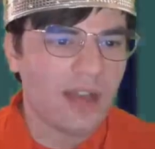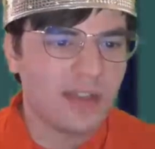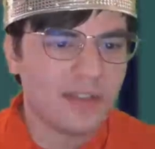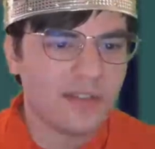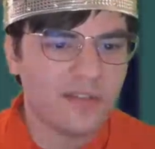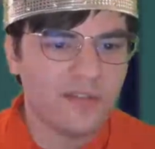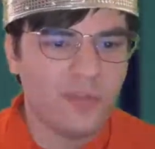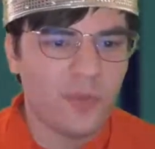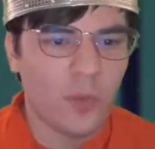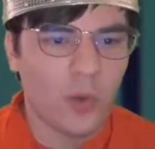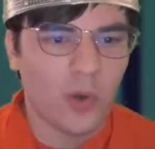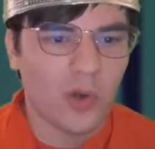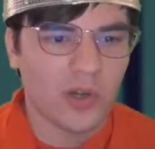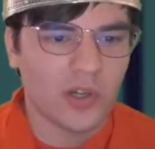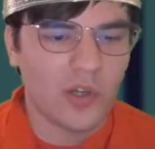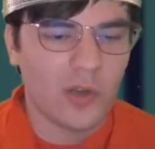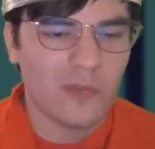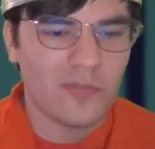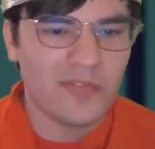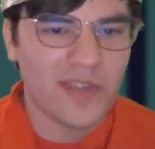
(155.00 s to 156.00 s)
4
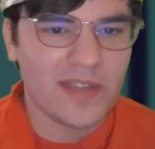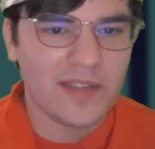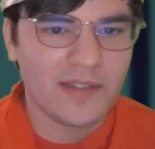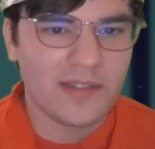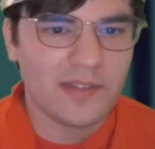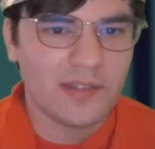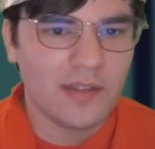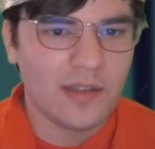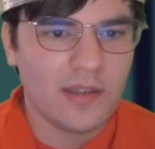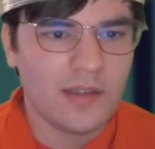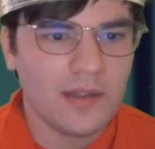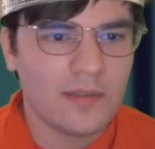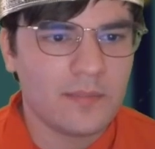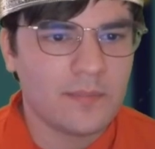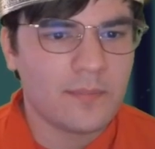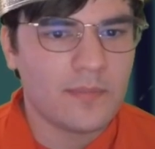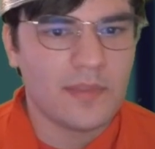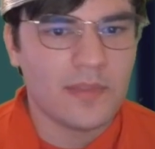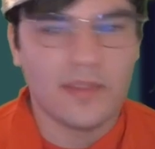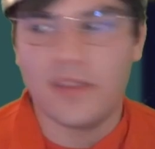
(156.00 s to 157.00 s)
Comfeys.
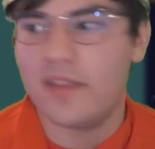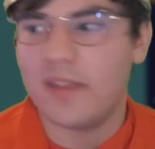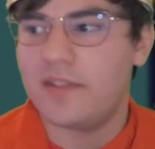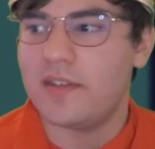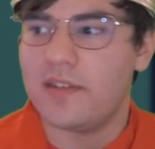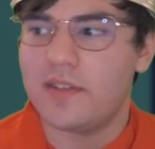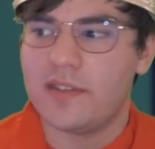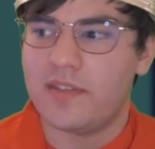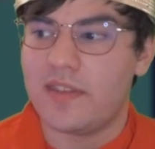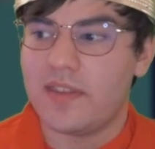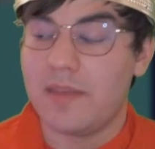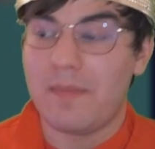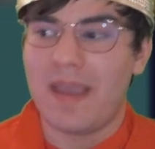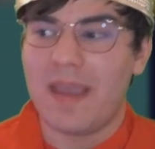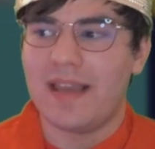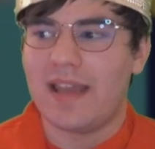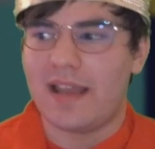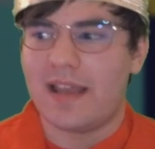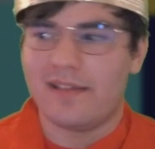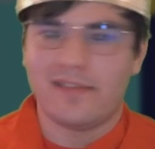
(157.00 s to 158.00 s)
This is the
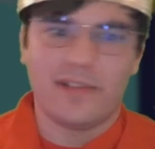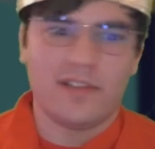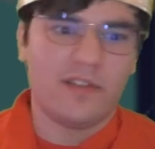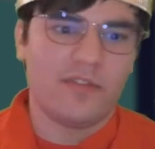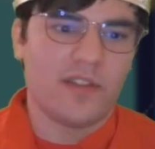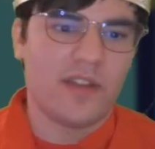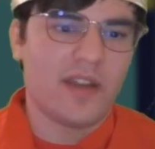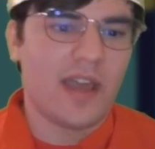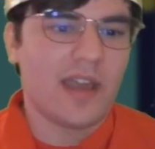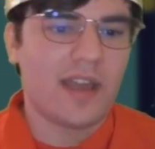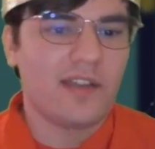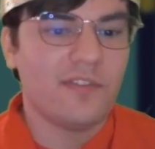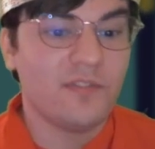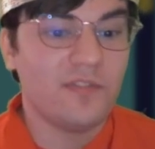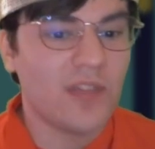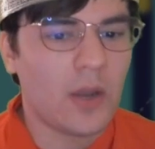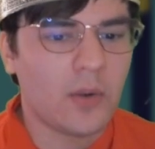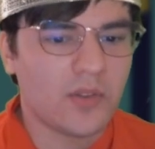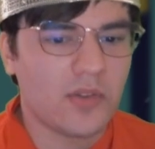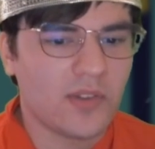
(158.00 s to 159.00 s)
main engine of the deck.
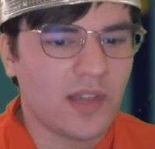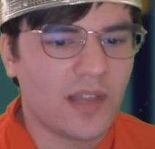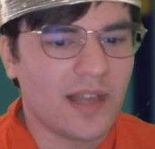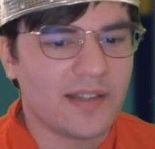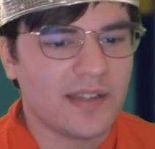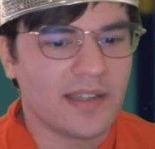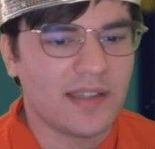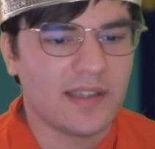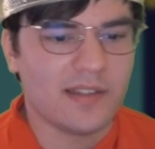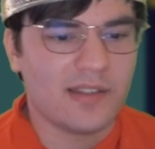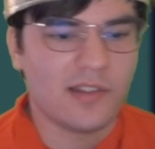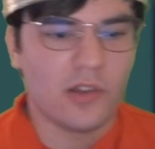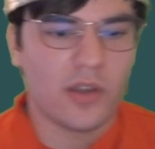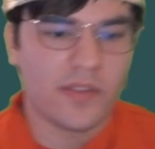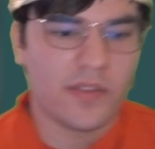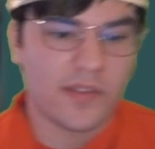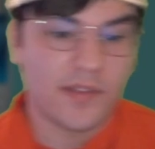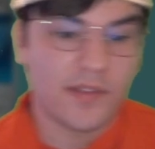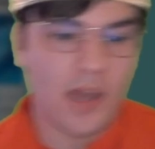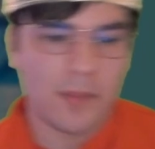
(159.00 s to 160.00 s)
Flower selecting is look
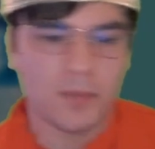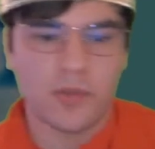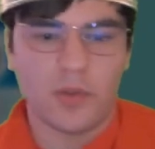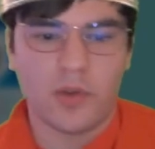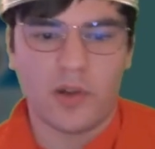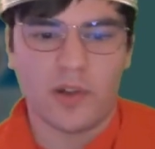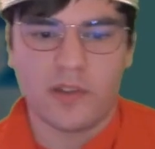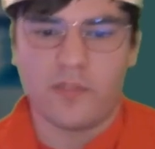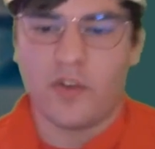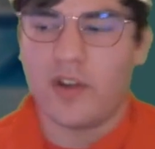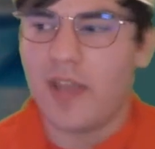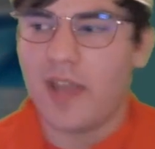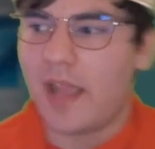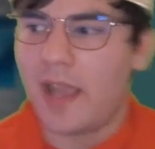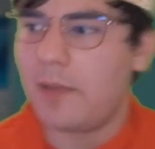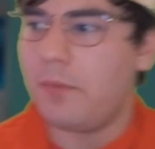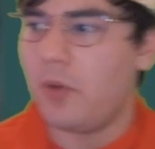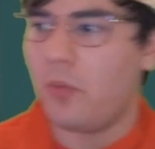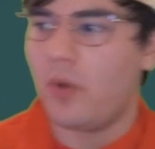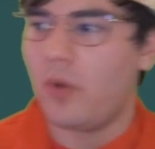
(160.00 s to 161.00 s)
at the top 2 cards of our
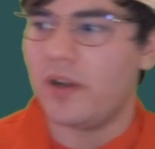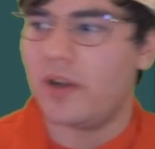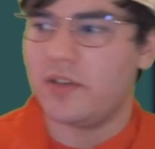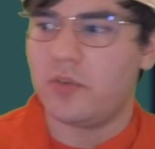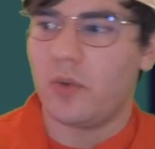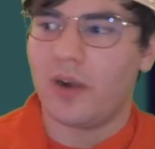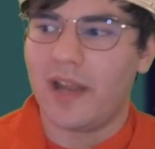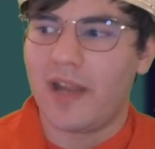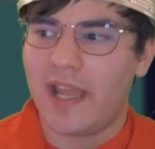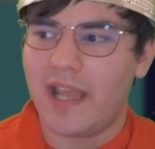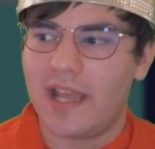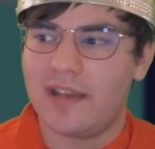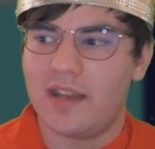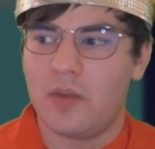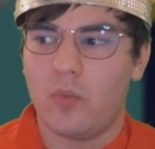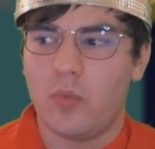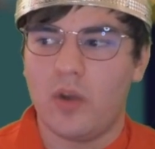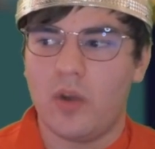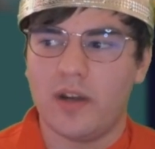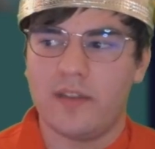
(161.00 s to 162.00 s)
deck, put 1 into our hand
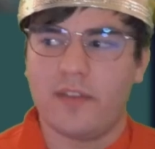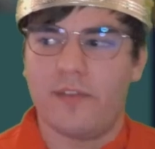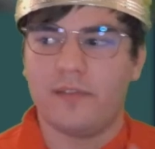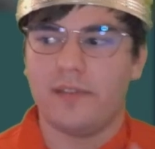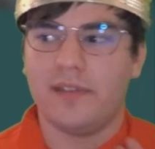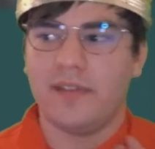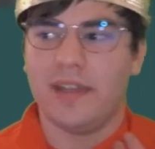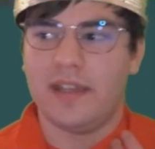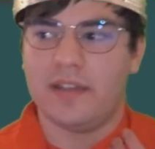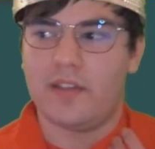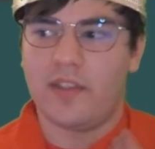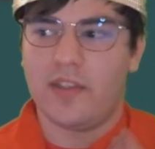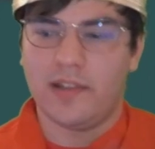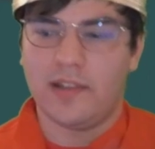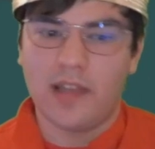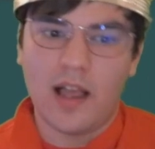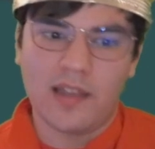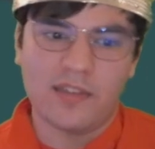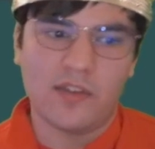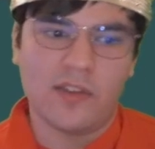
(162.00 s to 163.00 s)
and 1 into the
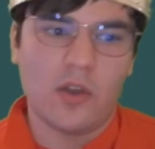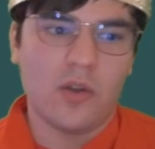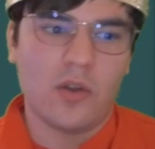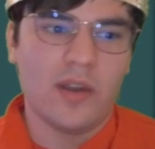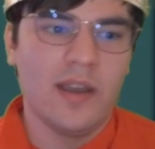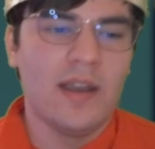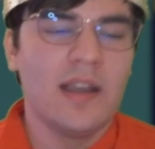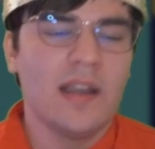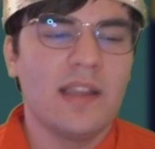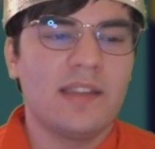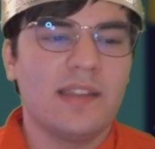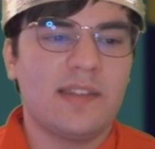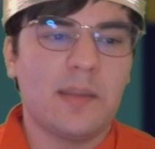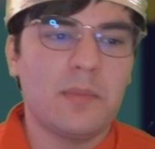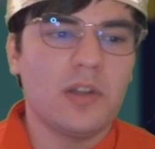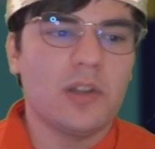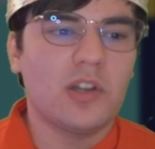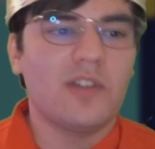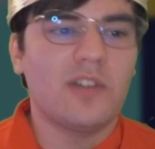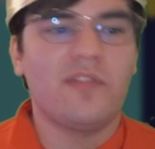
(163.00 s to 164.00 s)
Lost Zone.
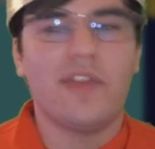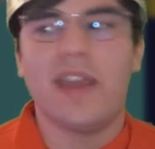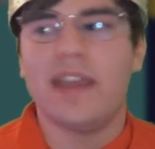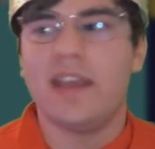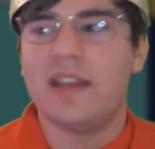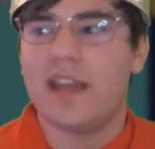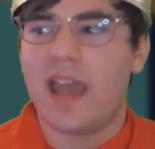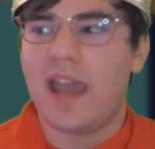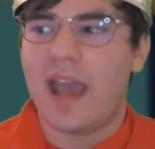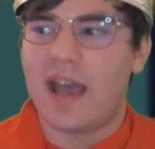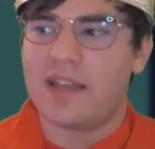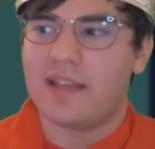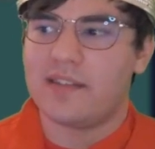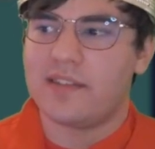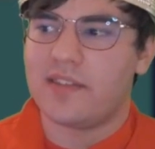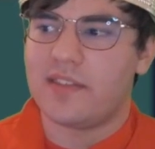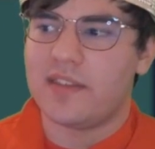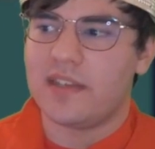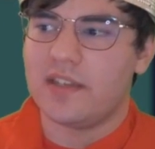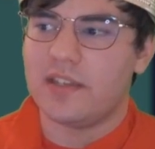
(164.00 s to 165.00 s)
Similar vein
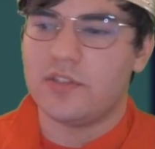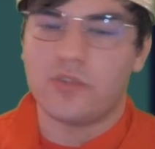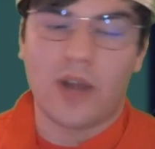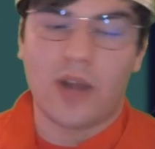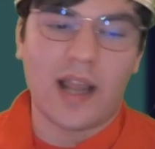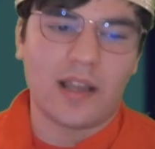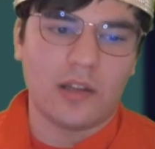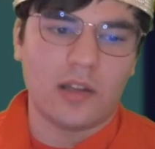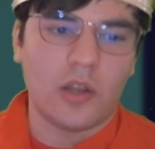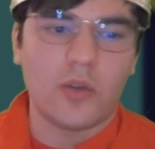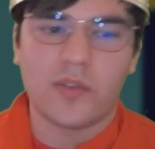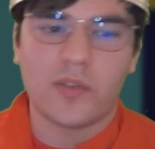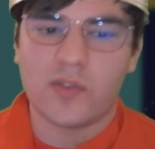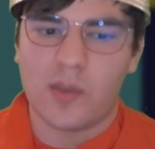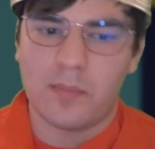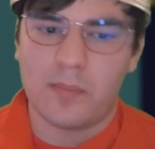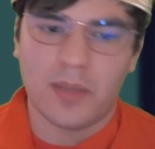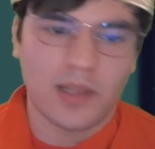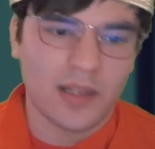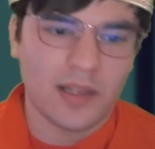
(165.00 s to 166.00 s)
as the Drakaloak's
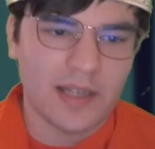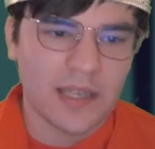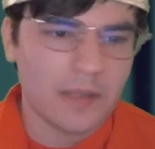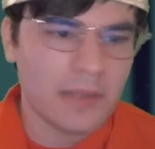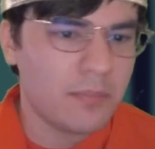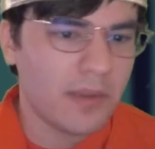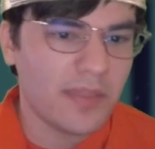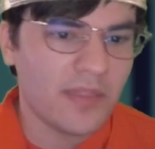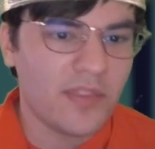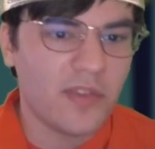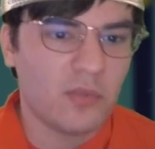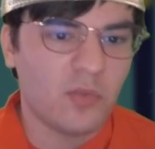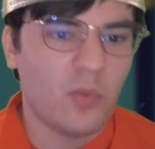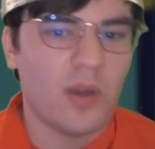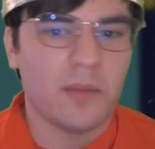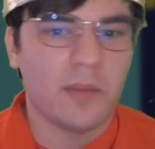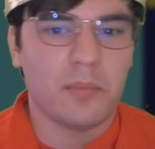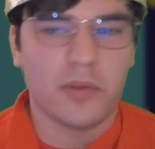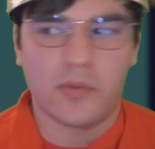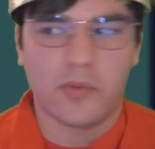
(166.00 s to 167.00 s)
ability, but this
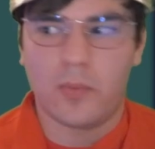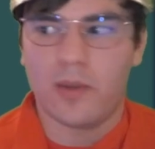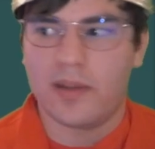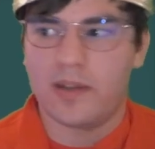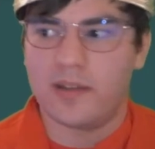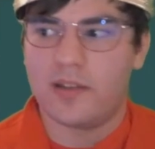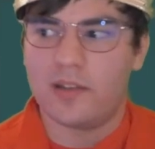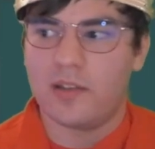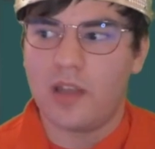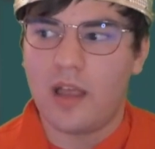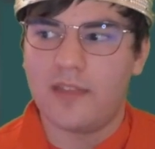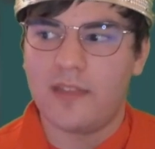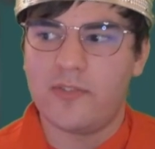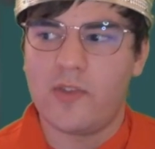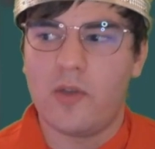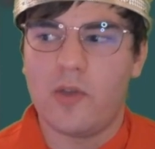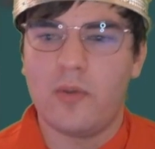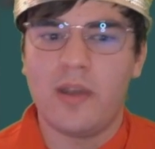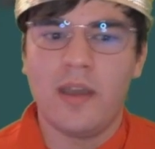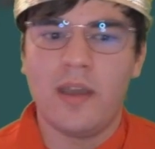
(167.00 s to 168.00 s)
one puts 1 into Lost
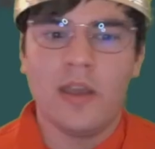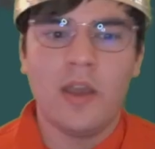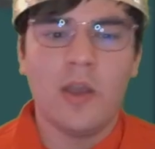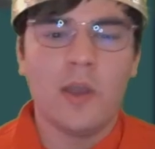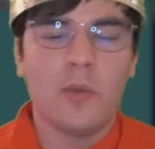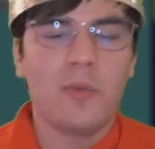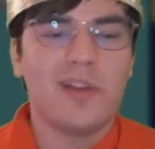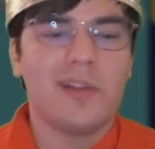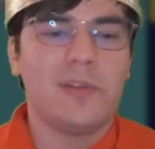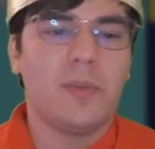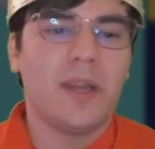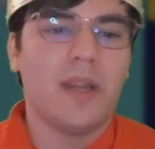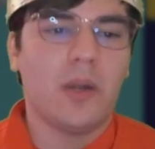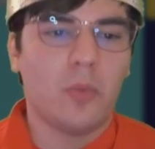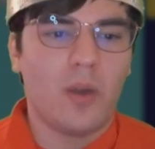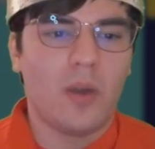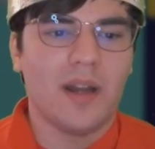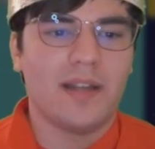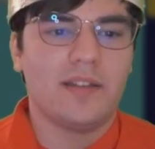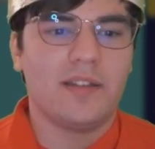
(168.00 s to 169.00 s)
Zone, which we are
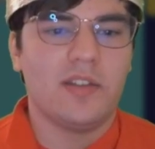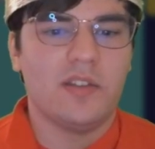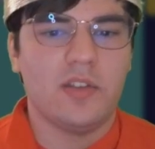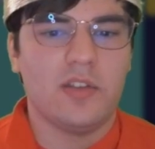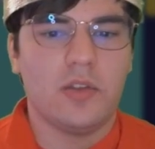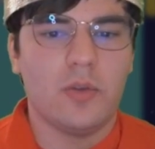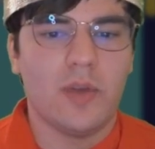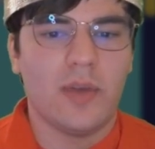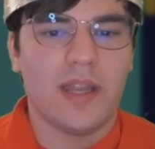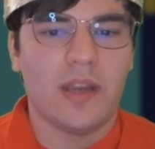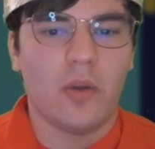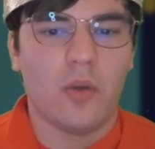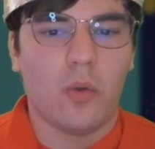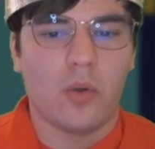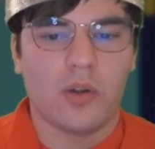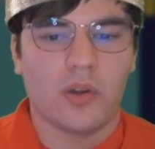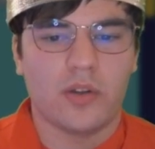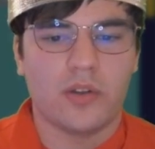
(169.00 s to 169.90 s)
wanting to do in order